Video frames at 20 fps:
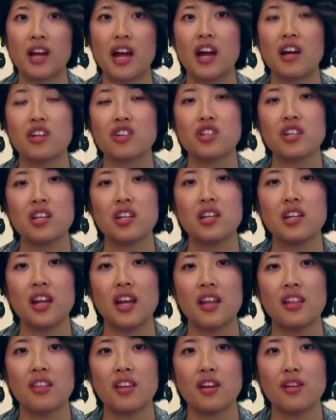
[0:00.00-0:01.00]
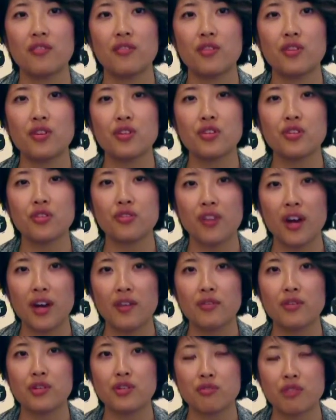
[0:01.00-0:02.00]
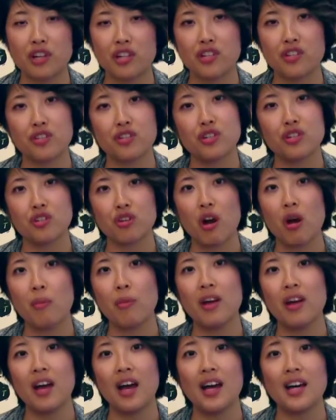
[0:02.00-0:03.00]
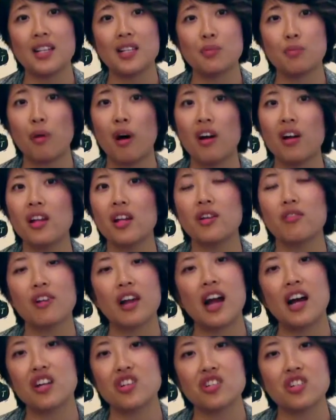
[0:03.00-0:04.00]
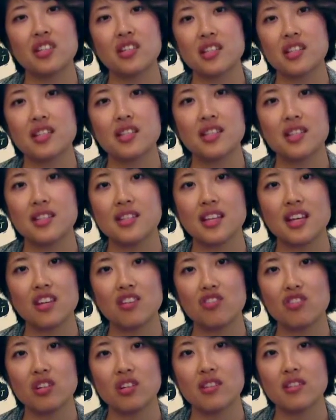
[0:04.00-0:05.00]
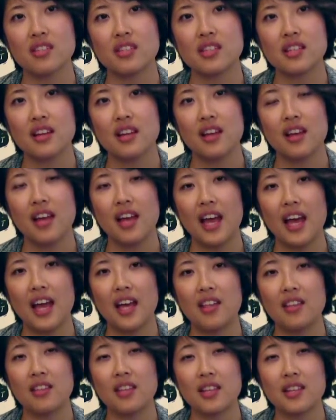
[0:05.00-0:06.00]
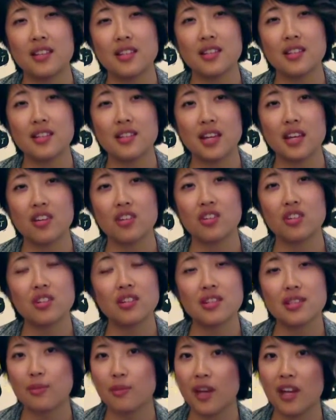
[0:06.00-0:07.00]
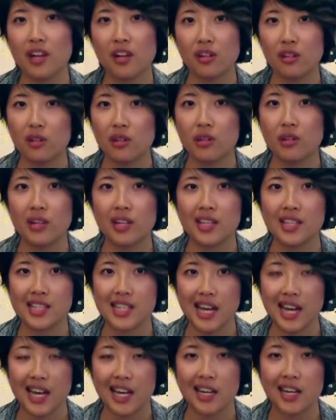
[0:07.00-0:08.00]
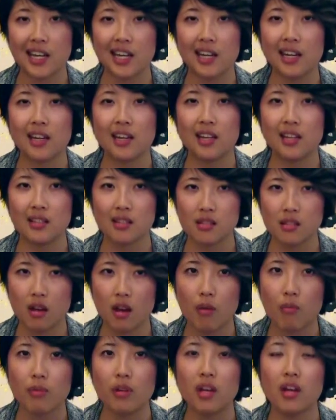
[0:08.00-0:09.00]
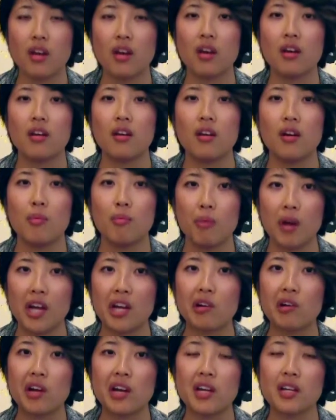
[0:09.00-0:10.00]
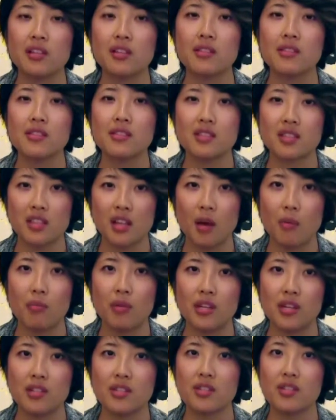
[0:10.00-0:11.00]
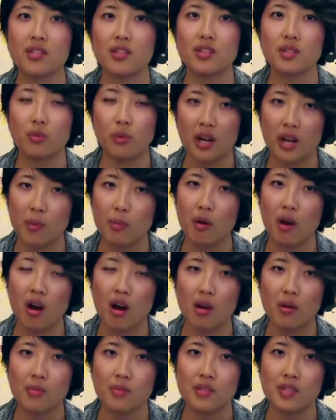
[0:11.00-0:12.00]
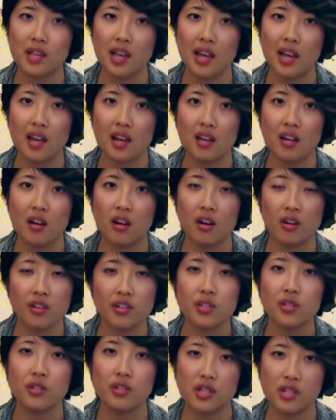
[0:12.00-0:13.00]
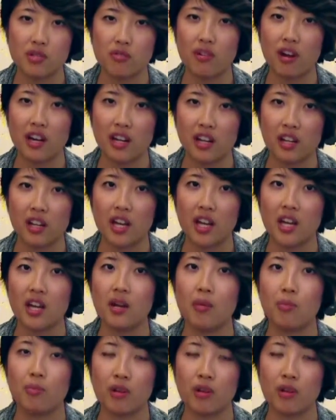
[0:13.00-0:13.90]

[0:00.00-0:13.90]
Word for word: reaction, and therefore survivors register trauma as bodily reactions and sensations. And these sensations may include anxiety, insomnia, migraines, numbness, sweaty palms, and also dysregulated